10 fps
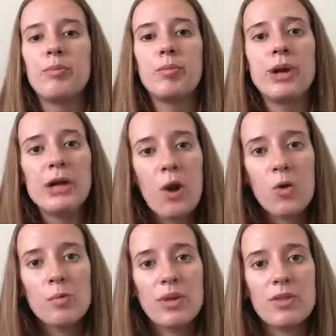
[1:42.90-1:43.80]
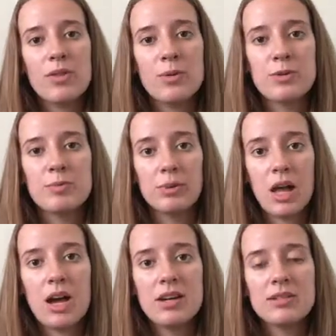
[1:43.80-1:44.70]
break open those
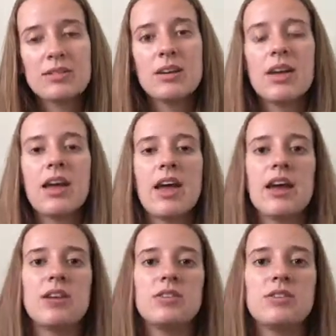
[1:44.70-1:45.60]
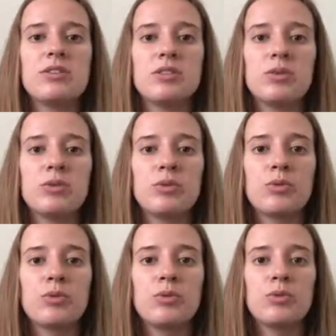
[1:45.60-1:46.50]
blocks and
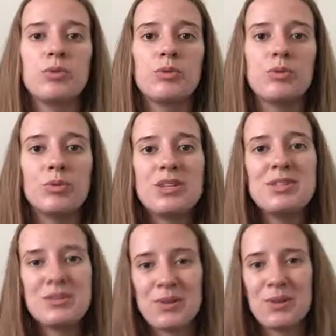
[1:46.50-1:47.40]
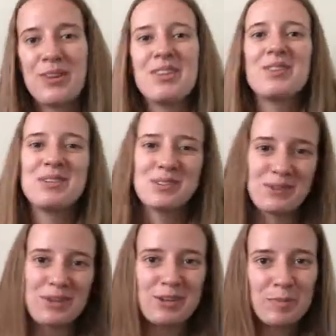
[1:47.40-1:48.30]
restore the
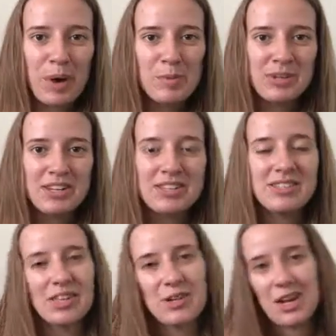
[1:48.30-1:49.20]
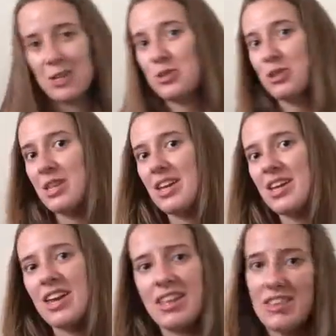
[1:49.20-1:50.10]
restorative properties that are
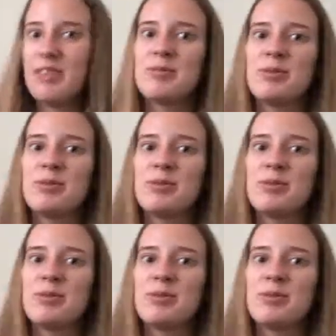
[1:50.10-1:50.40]
naturally in that